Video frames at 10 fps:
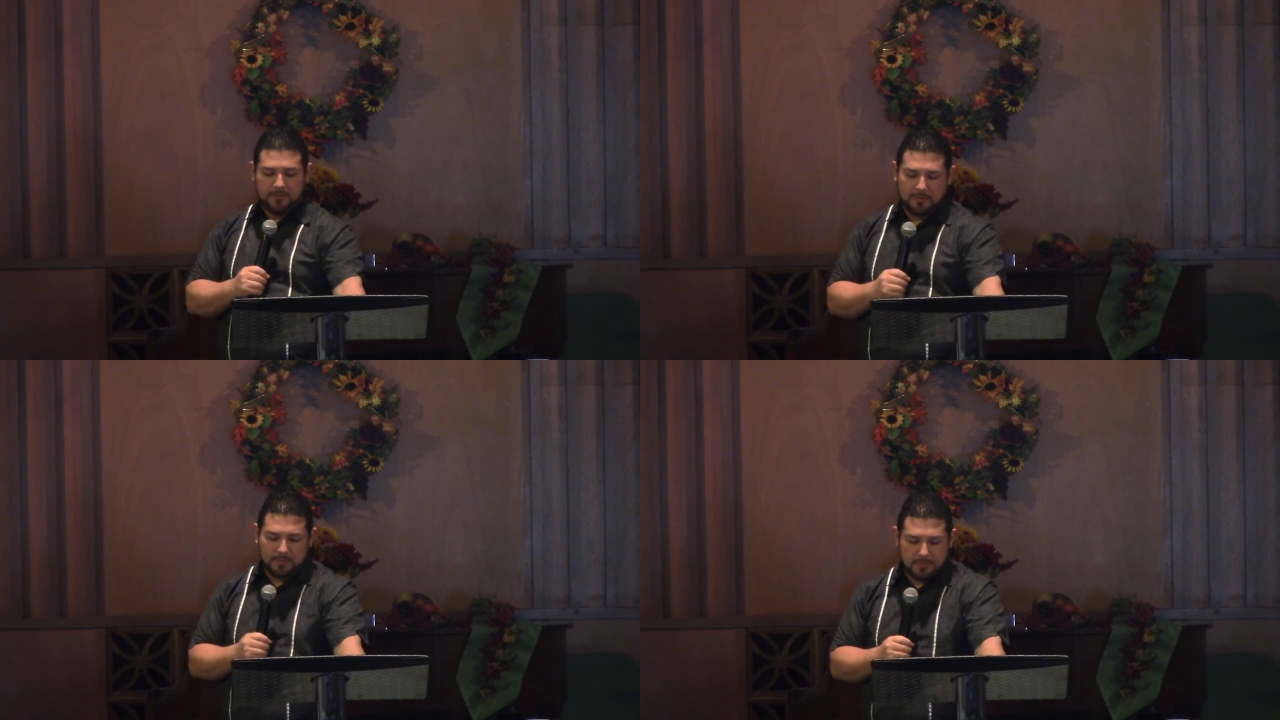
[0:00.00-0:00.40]

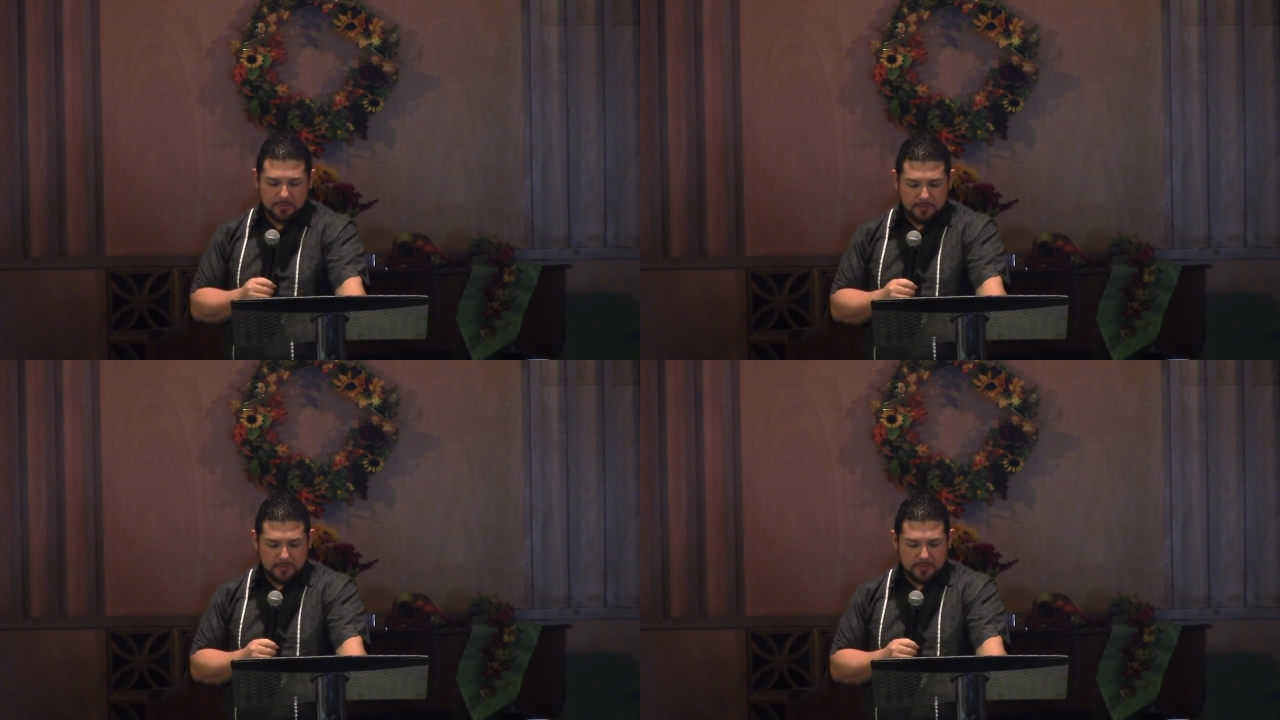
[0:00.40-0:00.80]

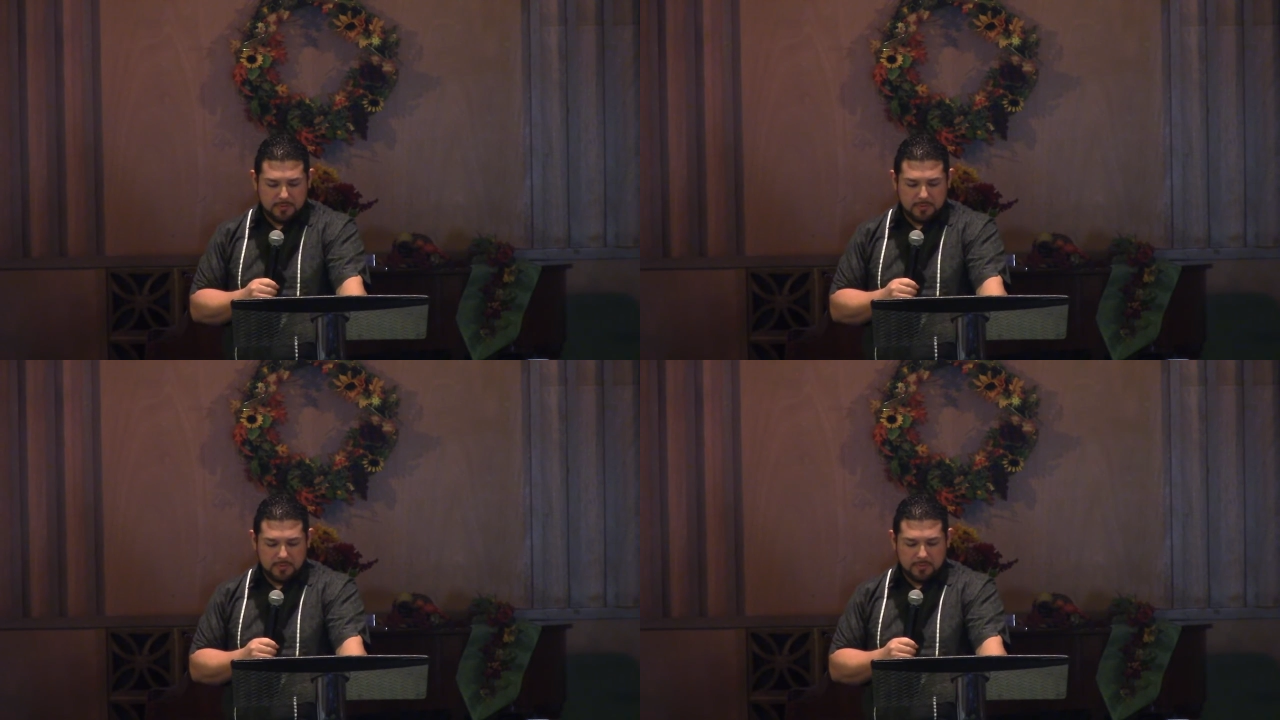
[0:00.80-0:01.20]

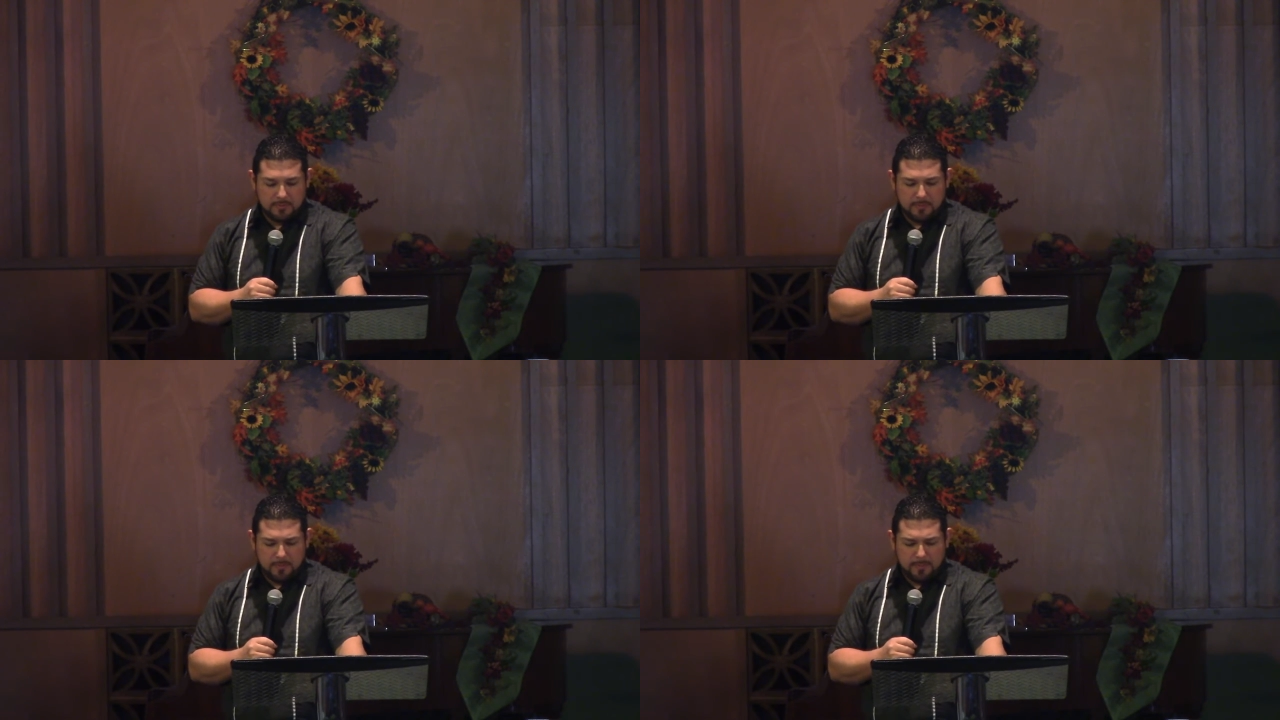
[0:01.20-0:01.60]

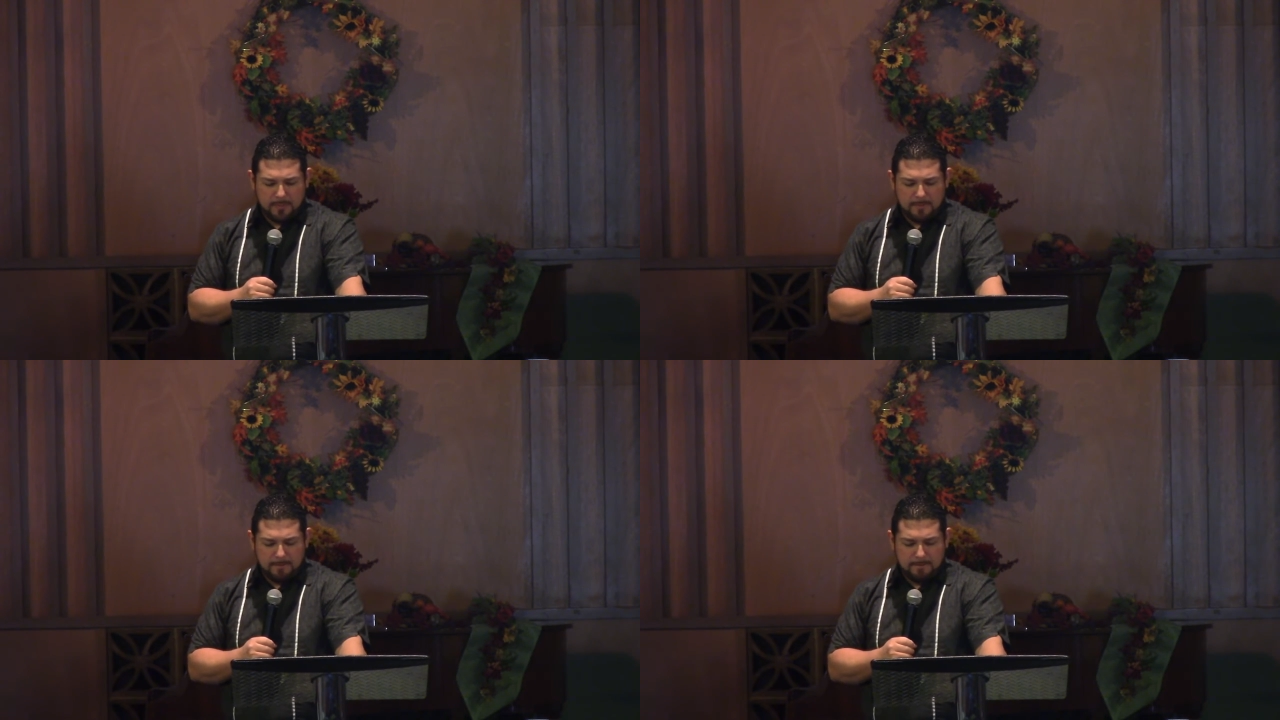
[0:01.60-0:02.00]

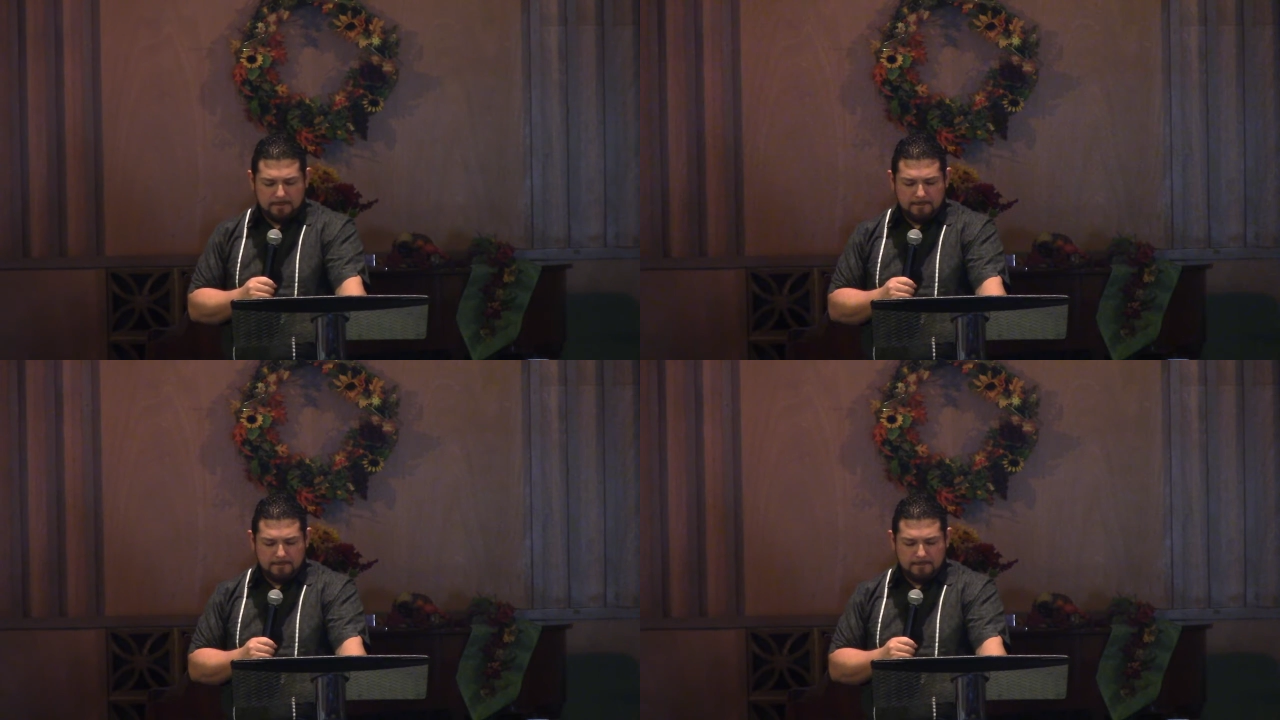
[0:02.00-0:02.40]

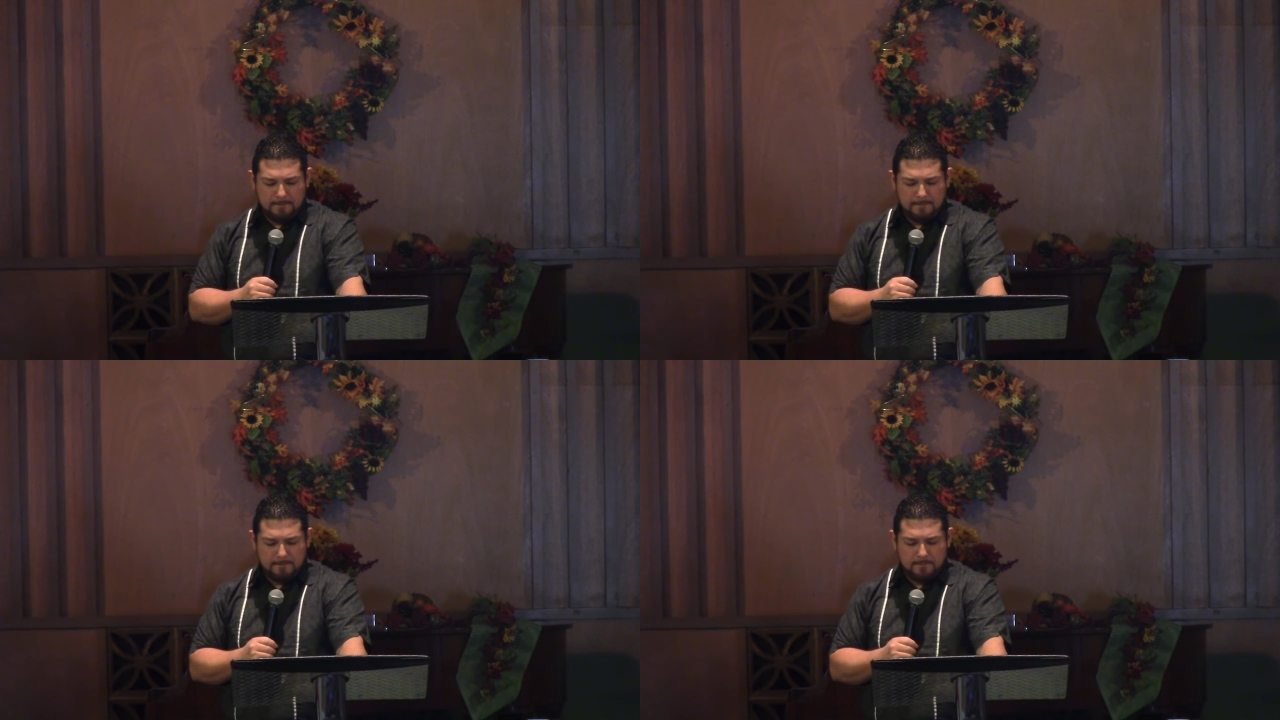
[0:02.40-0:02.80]

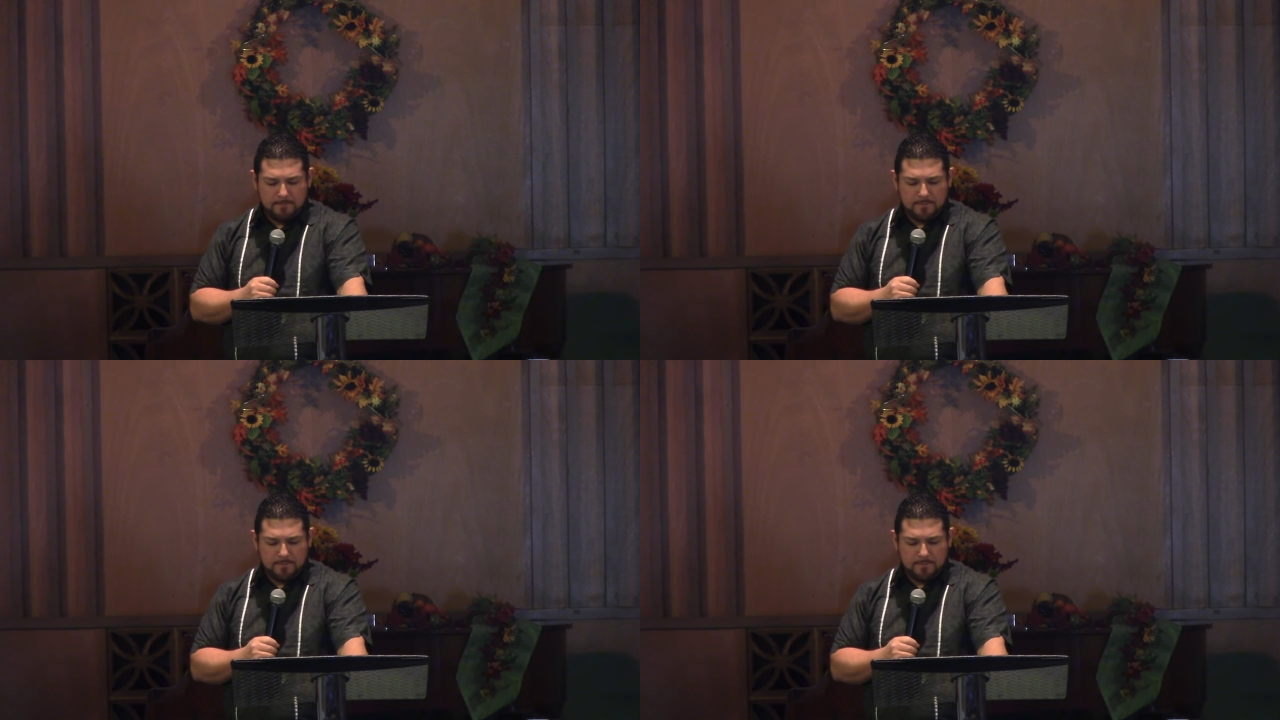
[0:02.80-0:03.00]
Nothing is said.